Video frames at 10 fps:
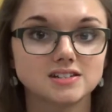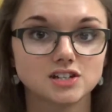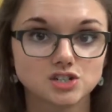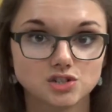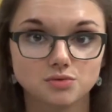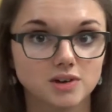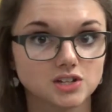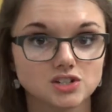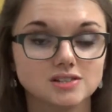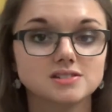tissue
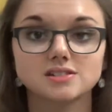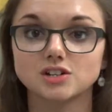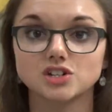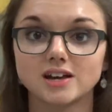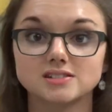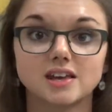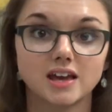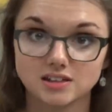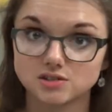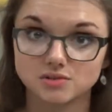regions, such as
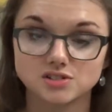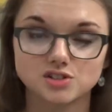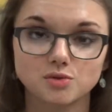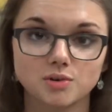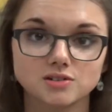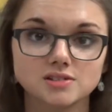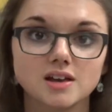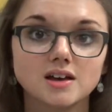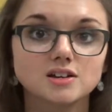cancerous tumors,